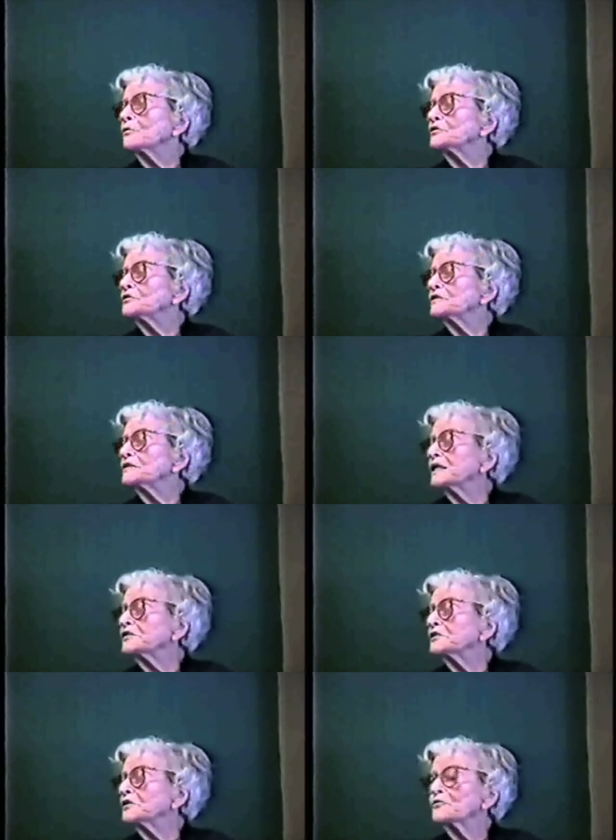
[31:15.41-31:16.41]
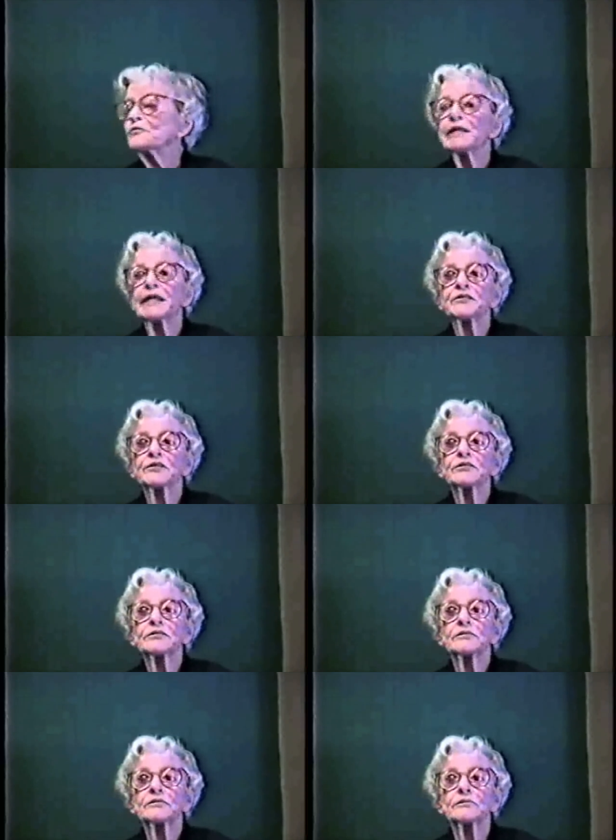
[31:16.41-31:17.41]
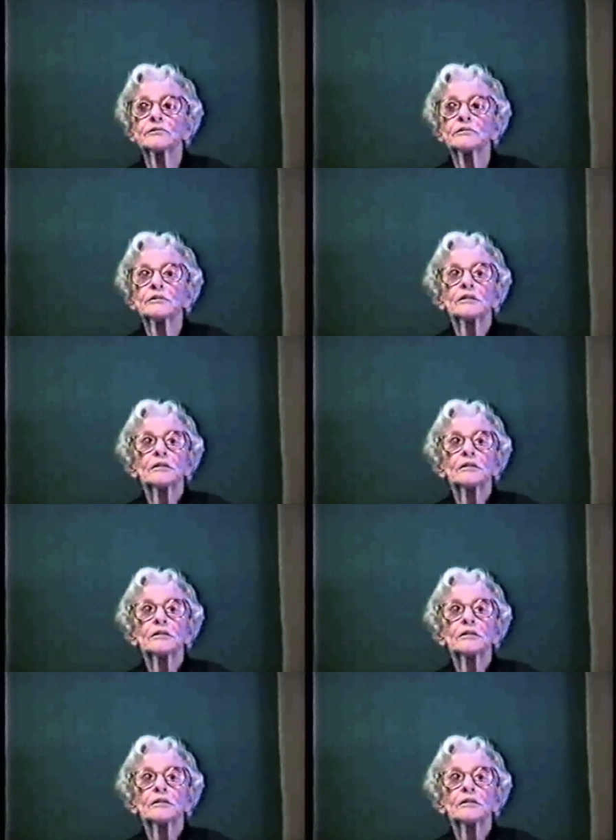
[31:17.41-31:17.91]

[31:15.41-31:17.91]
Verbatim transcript: good succession of letters to